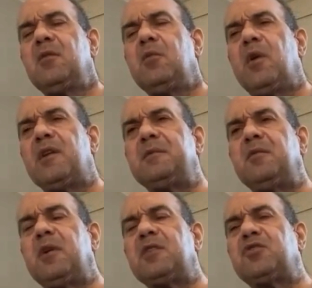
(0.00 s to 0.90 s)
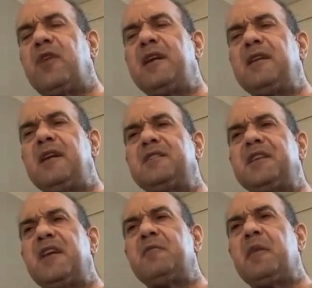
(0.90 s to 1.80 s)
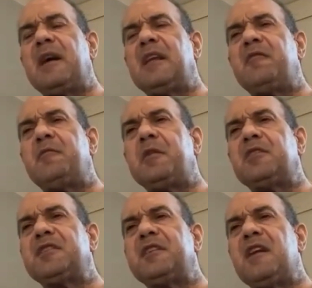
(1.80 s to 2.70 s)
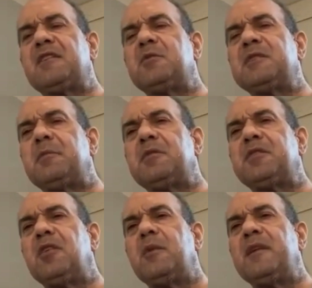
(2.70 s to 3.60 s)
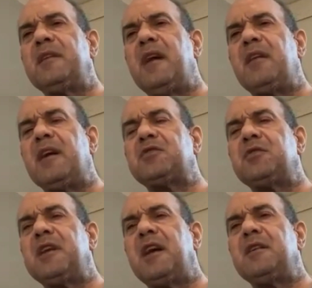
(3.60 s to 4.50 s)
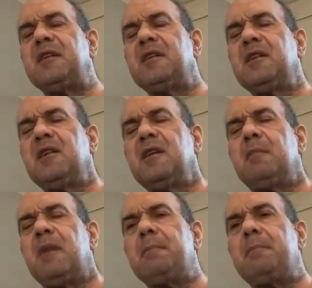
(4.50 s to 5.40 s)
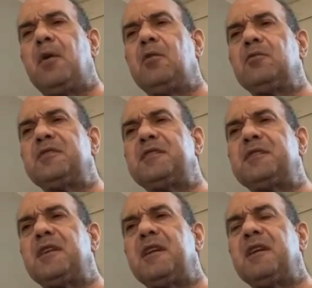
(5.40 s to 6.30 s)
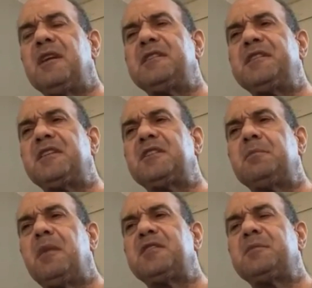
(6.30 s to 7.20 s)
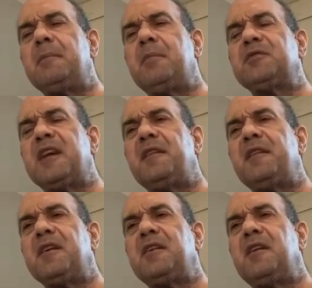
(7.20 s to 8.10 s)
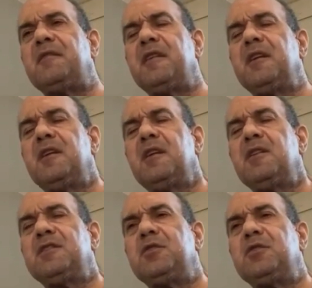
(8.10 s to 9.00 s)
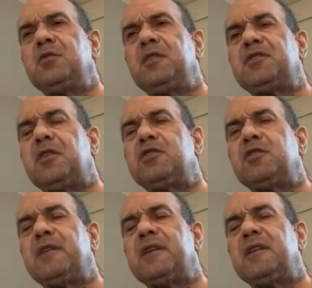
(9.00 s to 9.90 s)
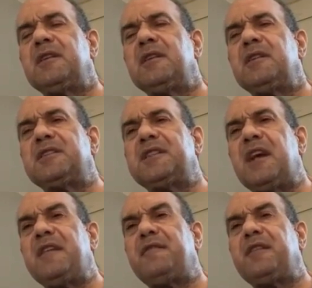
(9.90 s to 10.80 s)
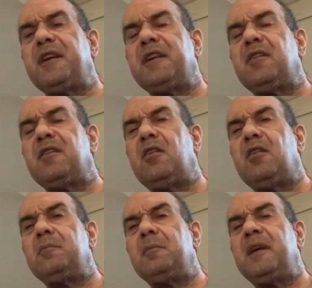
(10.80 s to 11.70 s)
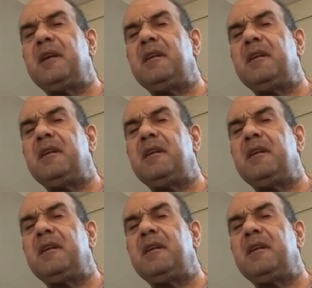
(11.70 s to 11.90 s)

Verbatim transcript: works works great. It saved my life because the doctor was able to go in there and actually get my bones, in six months, my bones healthy enough to do this surgery safely on me.